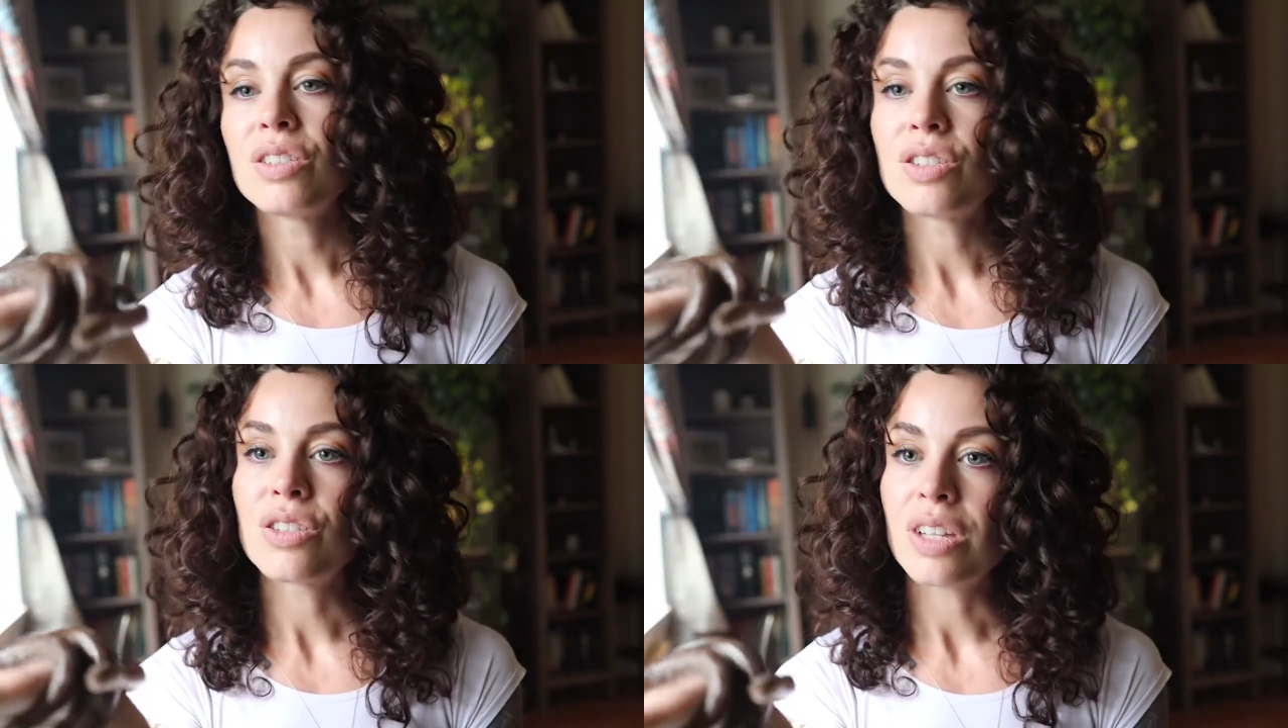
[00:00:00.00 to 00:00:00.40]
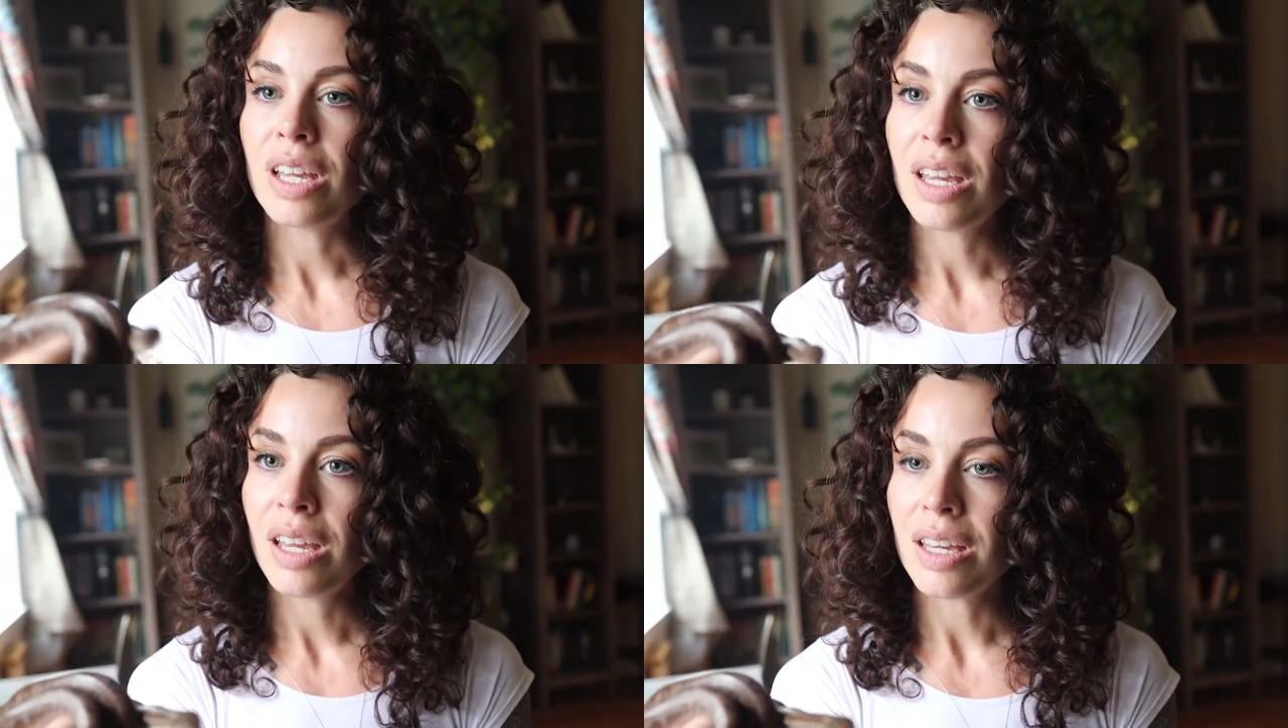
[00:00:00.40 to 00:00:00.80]

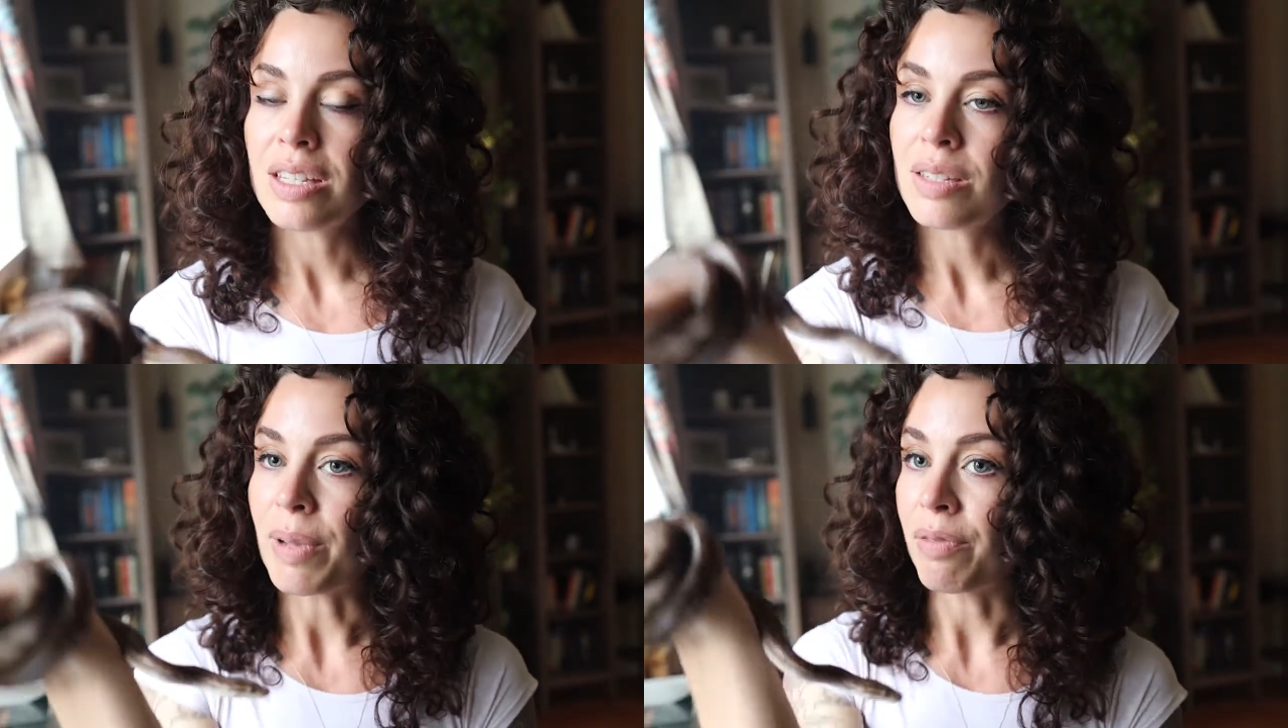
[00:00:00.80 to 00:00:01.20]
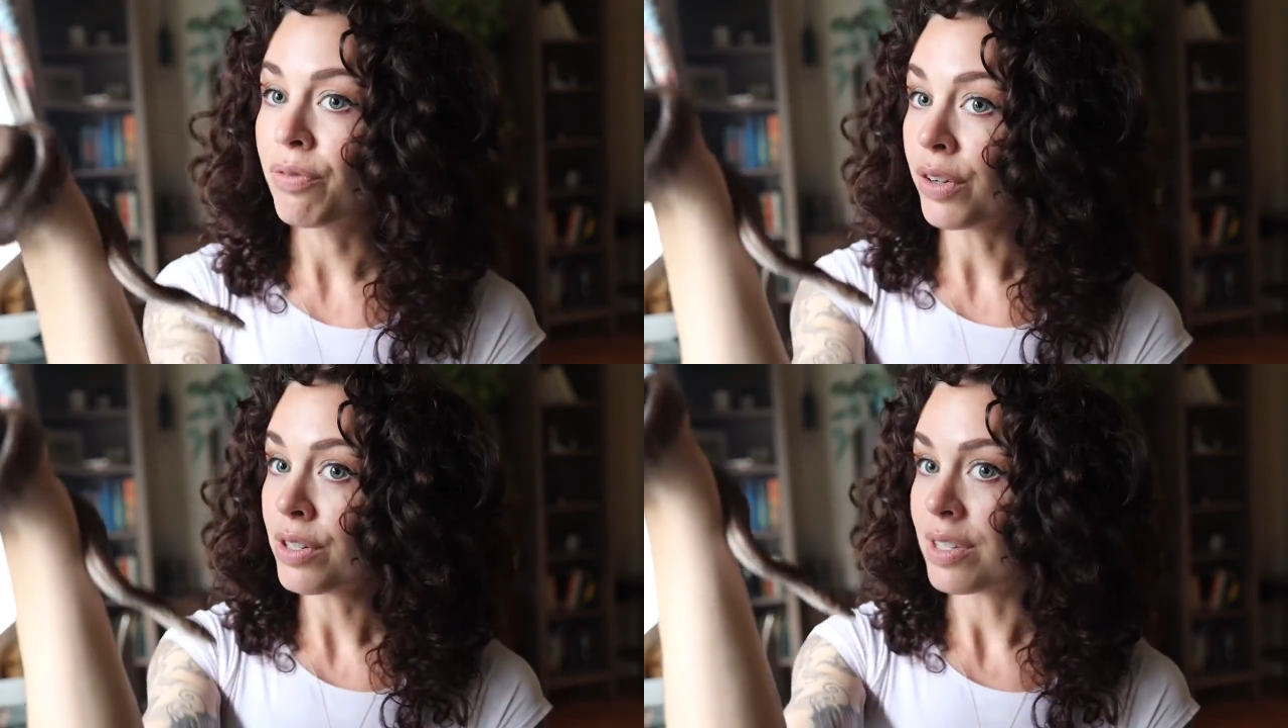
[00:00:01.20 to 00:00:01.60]
She is my
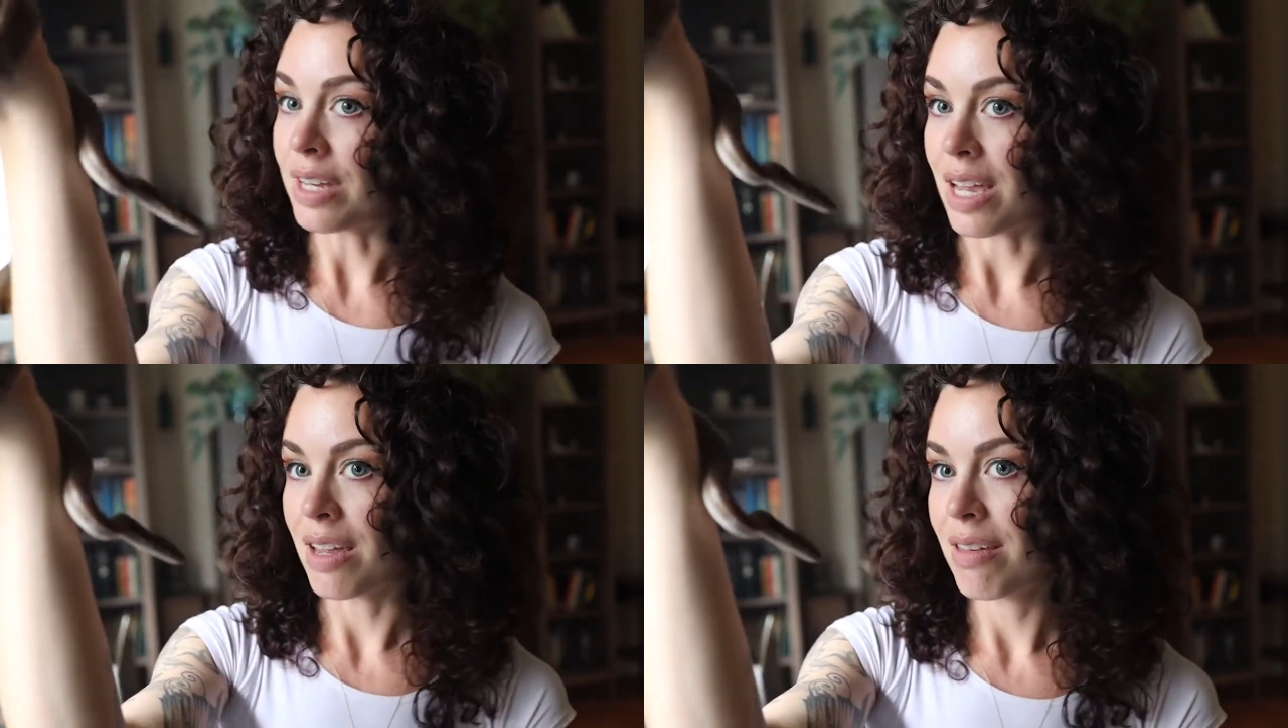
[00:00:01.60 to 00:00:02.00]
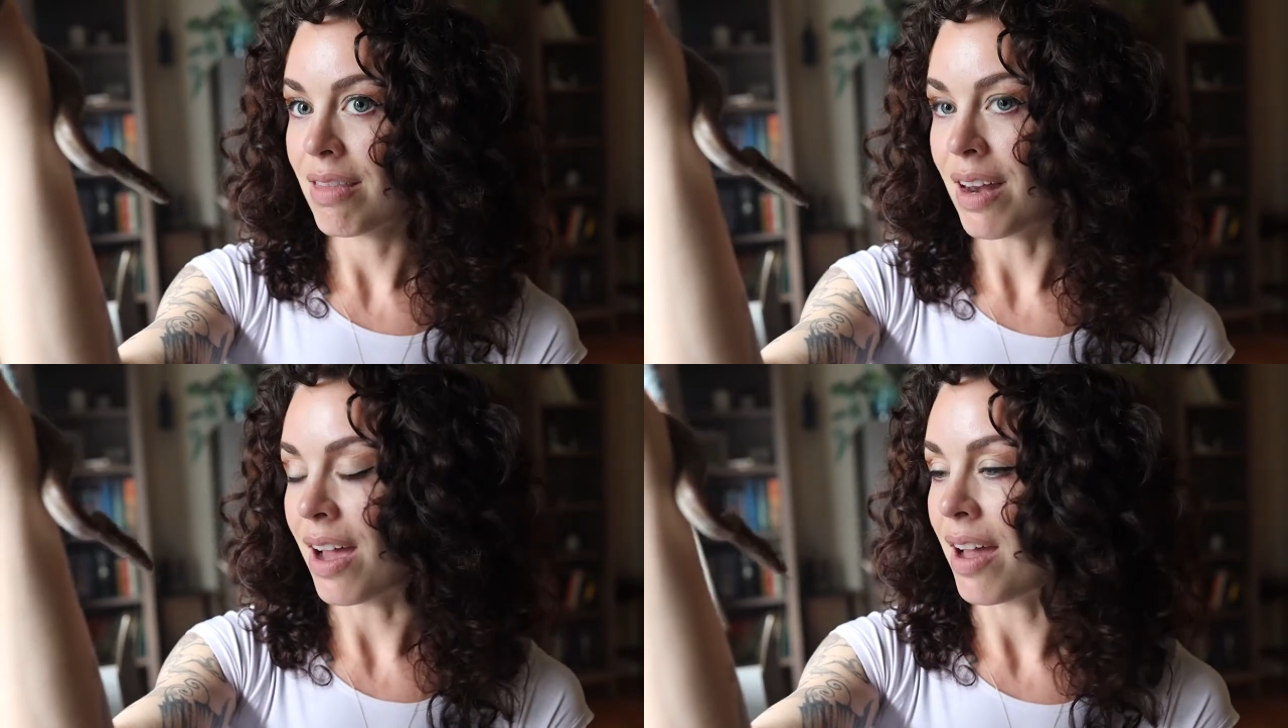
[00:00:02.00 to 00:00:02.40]
first snake
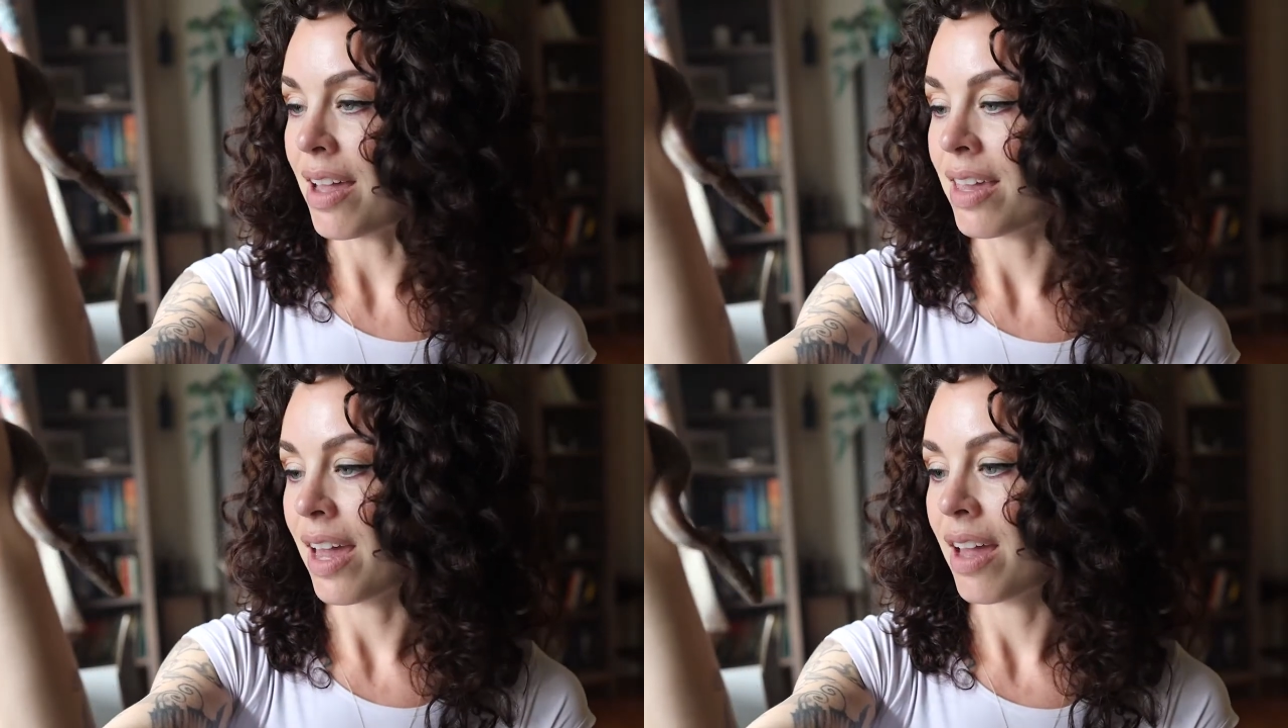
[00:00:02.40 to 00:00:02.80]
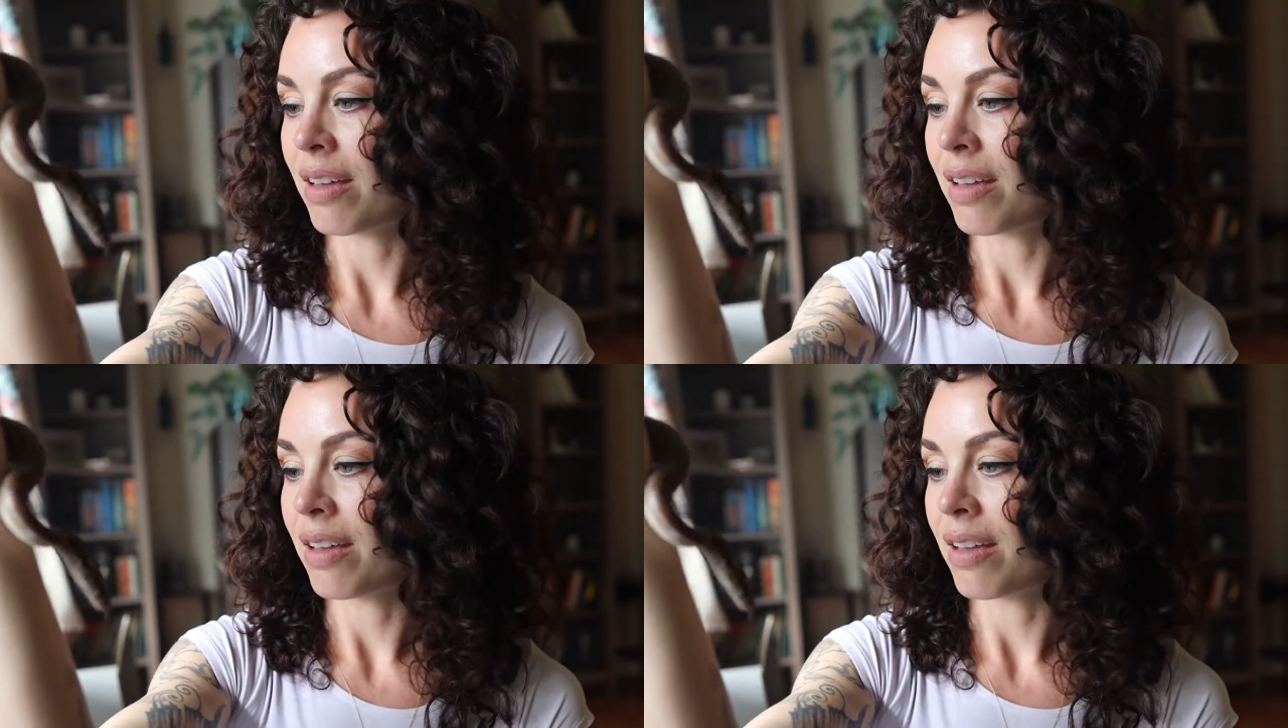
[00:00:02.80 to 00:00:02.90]
that I